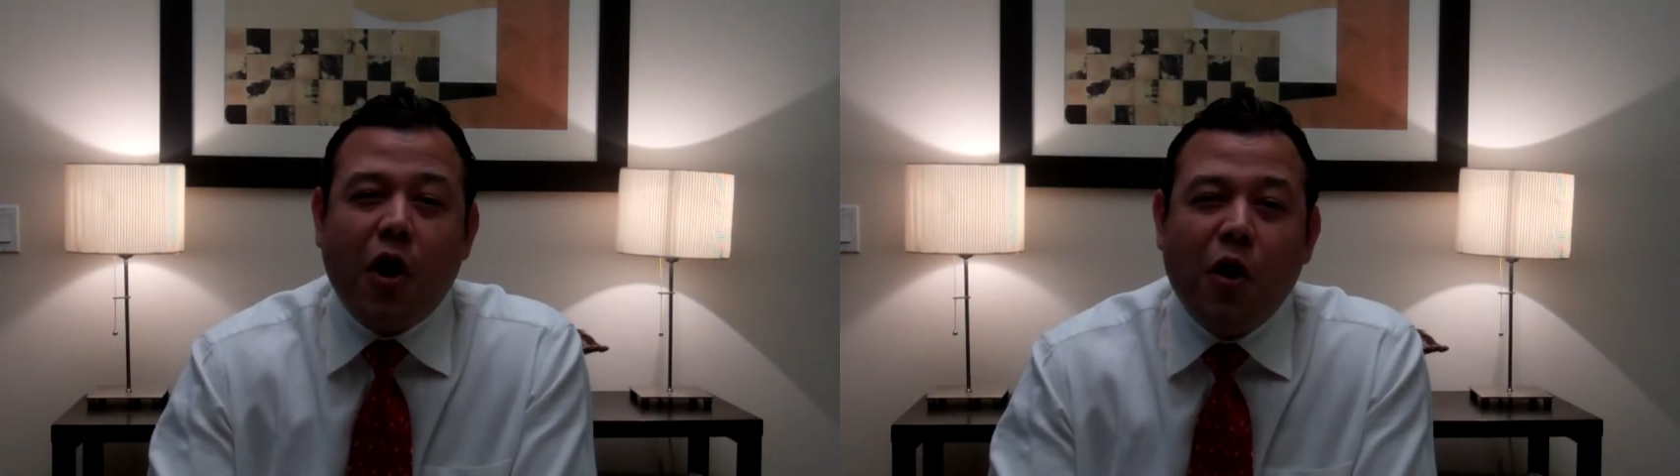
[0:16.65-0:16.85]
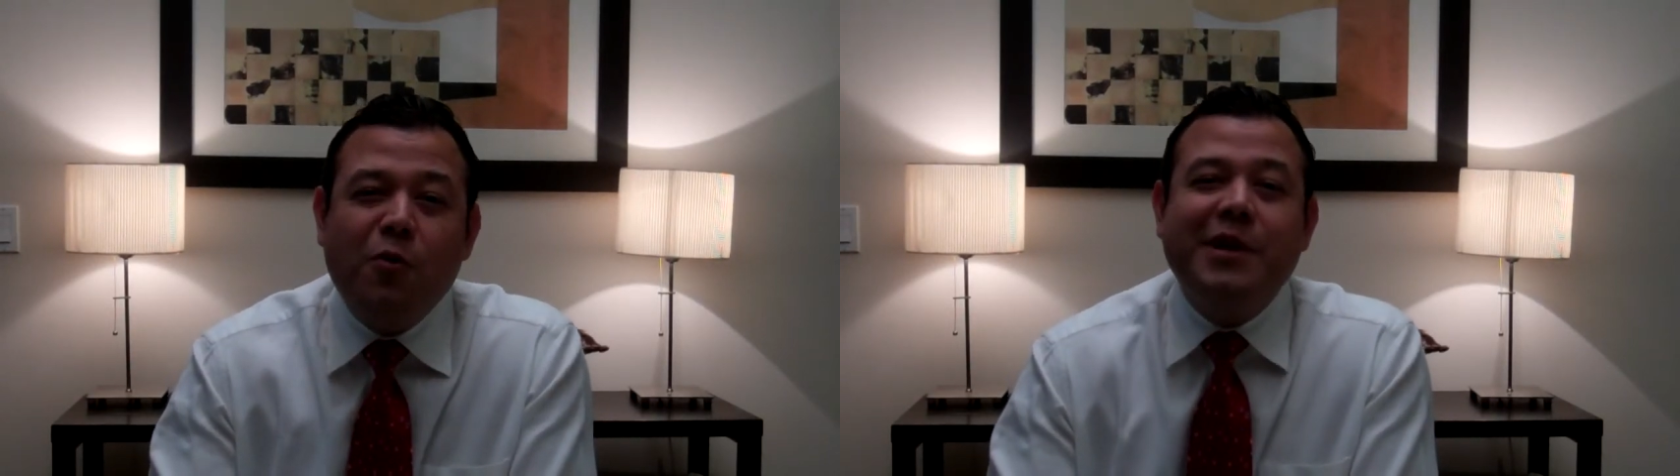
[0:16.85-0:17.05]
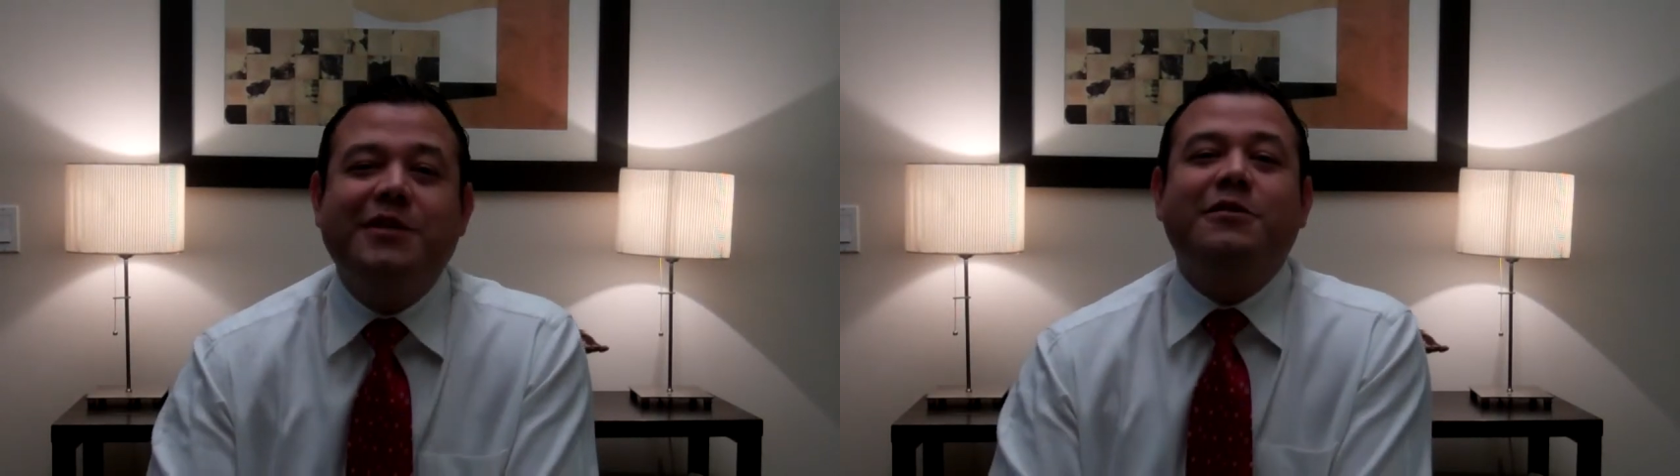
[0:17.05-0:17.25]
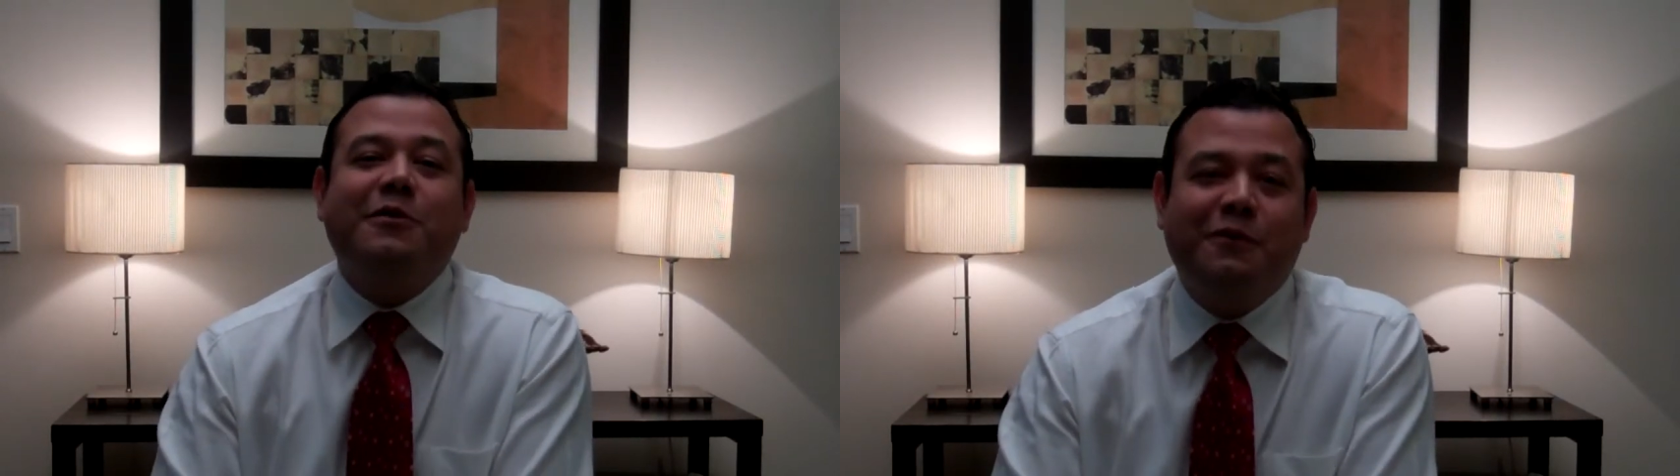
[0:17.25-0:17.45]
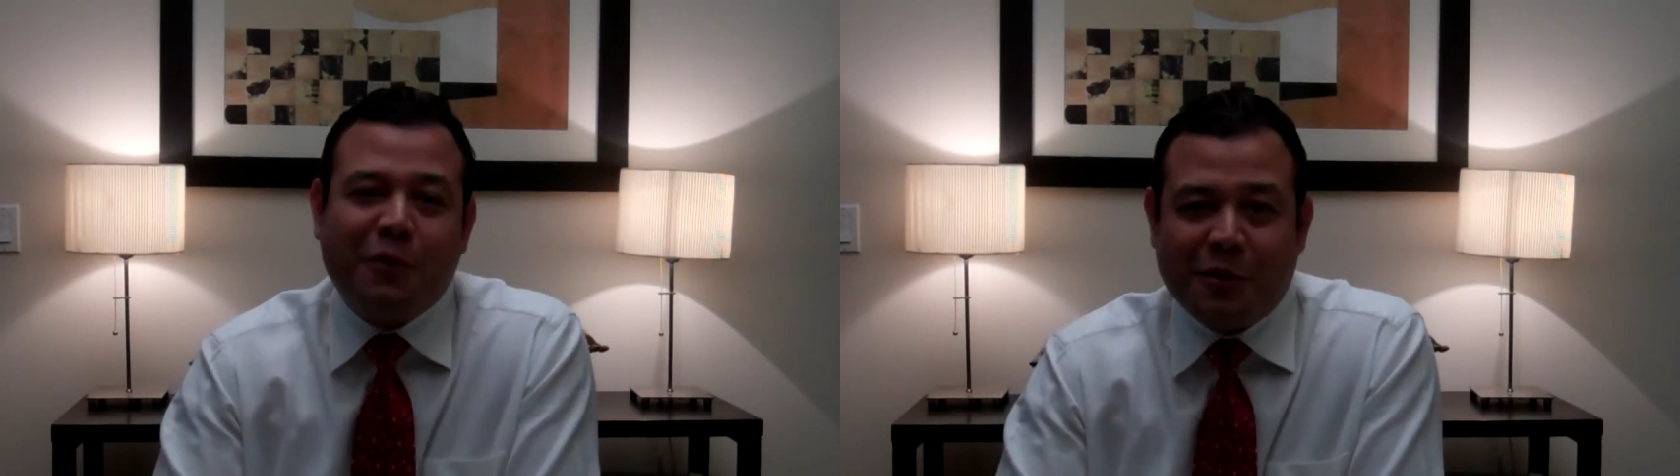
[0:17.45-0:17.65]
always
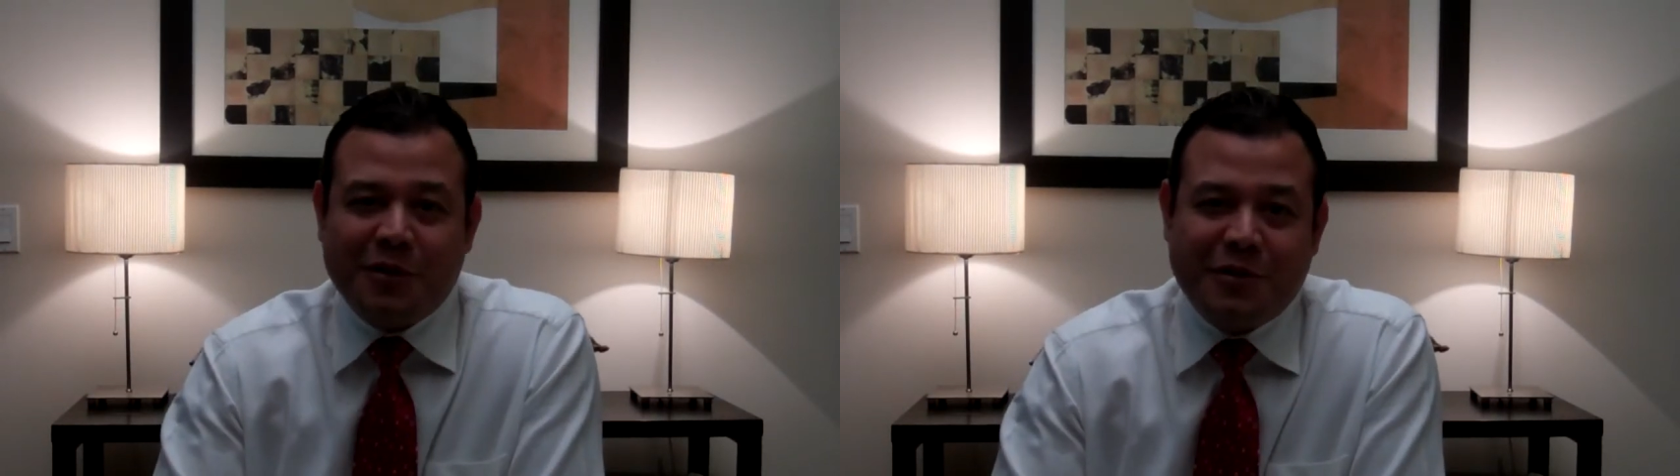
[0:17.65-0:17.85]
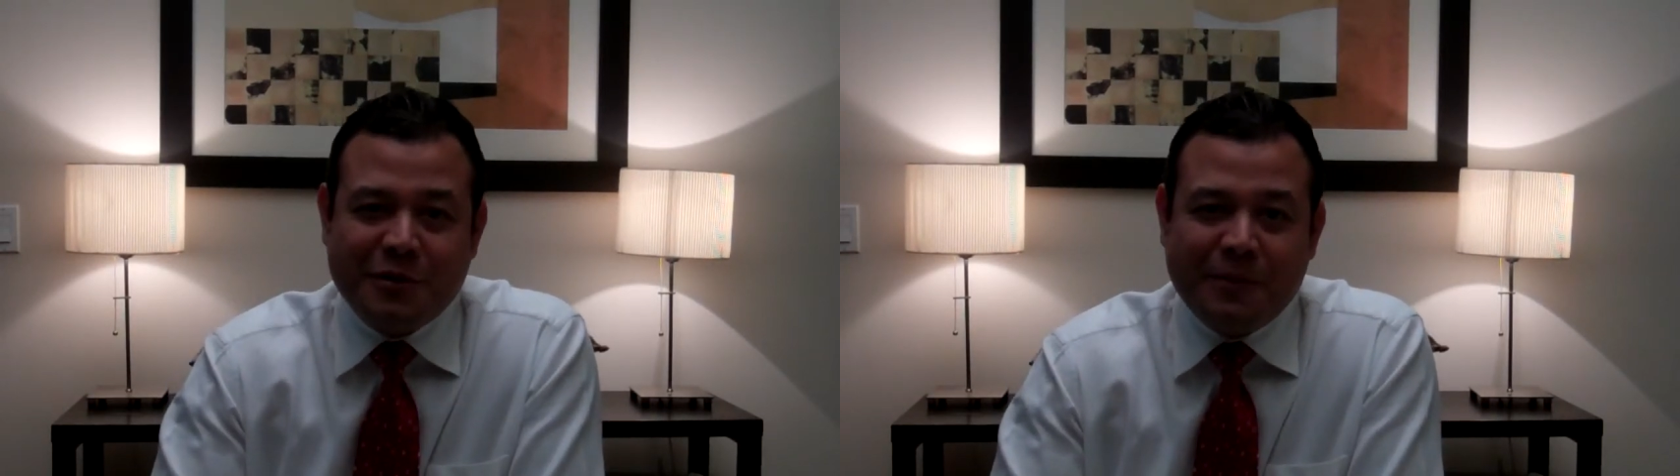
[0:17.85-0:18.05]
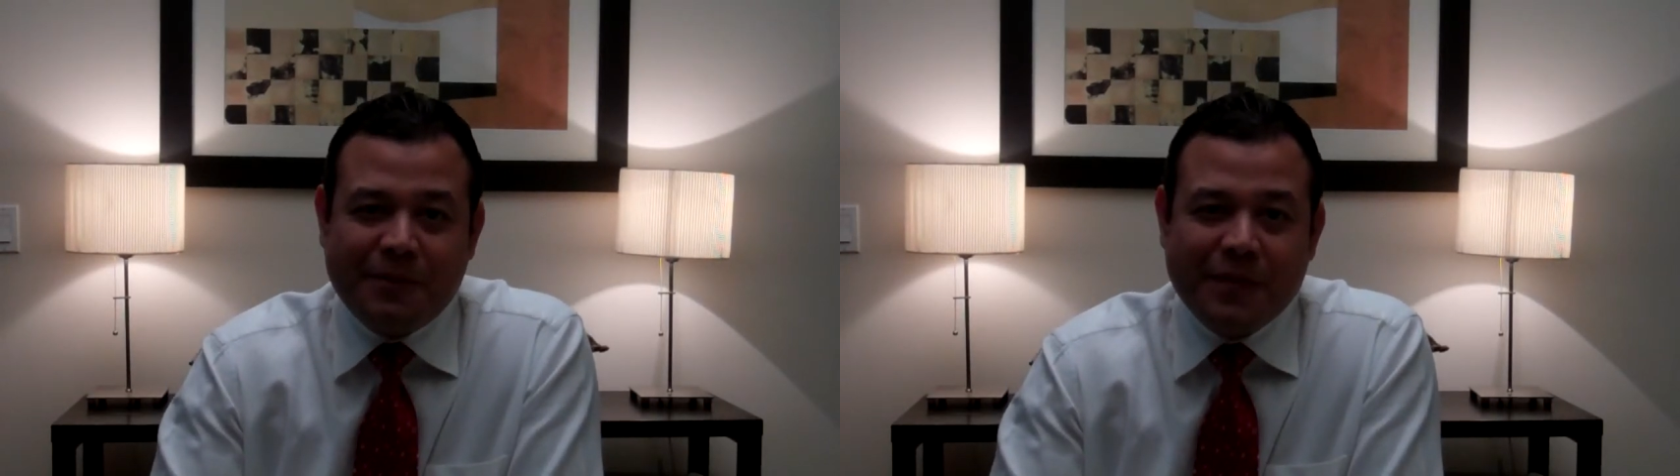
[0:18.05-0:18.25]
look forward to,